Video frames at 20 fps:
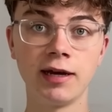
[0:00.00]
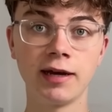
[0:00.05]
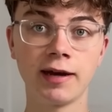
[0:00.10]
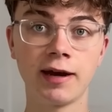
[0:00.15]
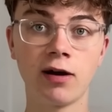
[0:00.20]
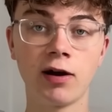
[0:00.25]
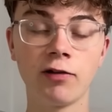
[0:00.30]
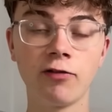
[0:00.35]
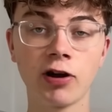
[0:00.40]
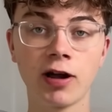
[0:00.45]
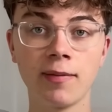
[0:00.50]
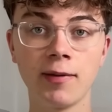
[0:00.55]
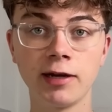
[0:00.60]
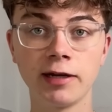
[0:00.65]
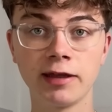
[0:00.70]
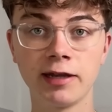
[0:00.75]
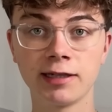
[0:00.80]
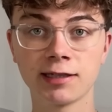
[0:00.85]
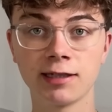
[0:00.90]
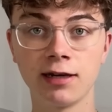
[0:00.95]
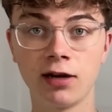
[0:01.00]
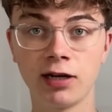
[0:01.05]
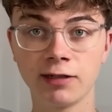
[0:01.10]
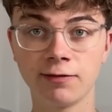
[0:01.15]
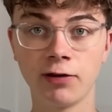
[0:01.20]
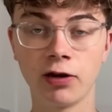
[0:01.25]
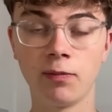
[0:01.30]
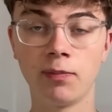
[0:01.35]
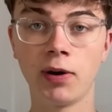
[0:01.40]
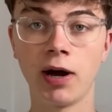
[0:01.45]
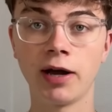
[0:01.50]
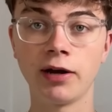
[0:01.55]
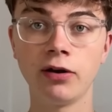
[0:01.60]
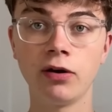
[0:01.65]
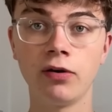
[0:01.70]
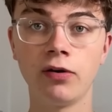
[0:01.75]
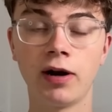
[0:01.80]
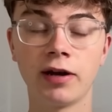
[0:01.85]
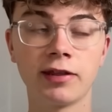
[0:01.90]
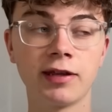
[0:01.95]
Now, I recommended this last video, but
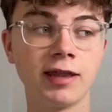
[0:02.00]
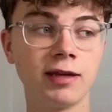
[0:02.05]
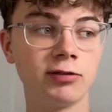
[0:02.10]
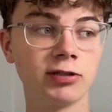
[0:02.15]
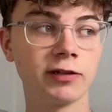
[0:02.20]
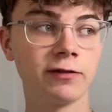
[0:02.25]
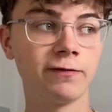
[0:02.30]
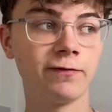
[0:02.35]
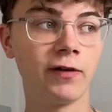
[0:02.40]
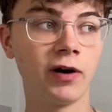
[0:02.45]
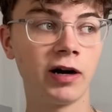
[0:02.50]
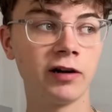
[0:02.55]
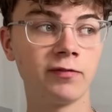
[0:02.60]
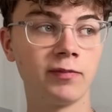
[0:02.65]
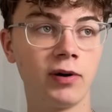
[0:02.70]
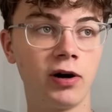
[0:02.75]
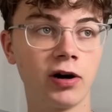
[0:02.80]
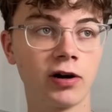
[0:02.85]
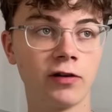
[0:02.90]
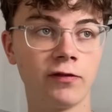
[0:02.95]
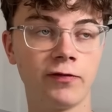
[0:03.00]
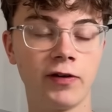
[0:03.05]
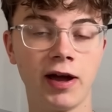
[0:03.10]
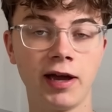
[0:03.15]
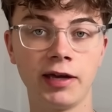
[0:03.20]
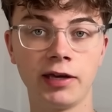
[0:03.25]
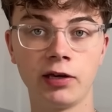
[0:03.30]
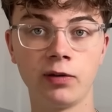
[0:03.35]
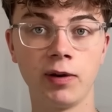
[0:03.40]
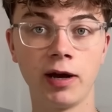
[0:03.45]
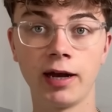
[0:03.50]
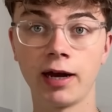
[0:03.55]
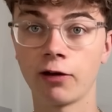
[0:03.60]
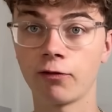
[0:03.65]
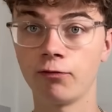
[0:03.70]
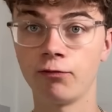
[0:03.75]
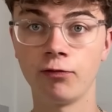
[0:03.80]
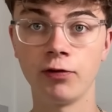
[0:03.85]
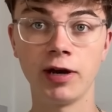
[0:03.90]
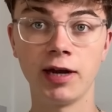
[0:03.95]
I think there was a 5 marker for AQA, like
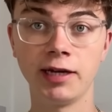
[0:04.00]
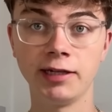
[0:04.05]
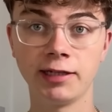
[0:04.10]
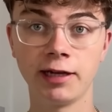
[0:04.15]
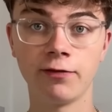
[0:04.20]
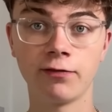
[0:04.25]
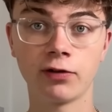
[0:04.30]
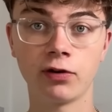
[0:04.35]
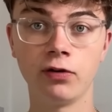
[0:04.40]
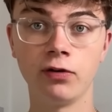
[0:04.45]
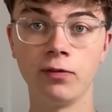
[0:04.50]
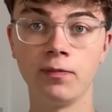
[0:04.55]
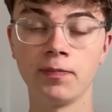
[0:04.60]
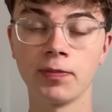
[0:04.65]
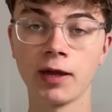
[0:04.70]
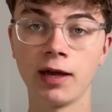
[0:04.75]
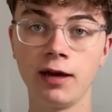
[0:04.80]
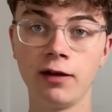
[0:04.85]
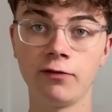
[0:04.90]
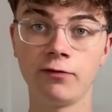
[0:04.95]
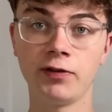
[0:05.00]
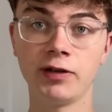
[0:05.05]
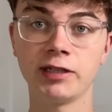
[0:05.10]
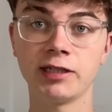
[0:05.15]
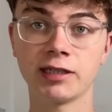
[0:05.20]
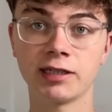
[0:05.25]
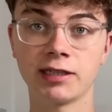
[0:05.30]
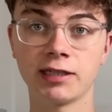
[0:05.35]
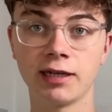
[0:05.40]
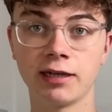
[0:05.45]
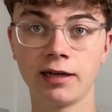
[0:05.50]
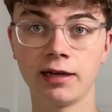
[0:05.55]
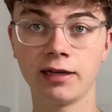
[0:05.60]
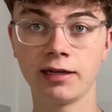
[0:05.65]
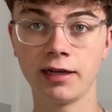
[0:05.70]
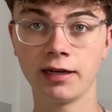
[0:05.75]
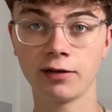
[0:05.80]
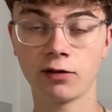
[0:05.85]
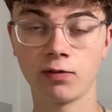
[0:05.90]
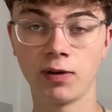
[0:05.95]
really difficult physics
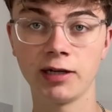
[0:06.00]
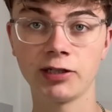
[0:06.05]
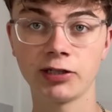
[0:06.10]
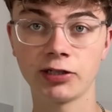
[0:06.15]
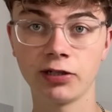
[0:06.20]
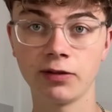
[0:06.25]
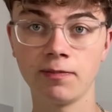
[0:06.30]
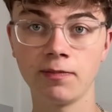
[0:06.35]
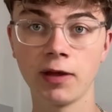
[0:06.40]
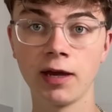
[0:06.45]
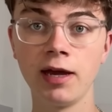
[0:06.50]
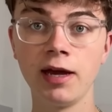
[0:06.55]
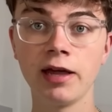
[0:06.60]
question.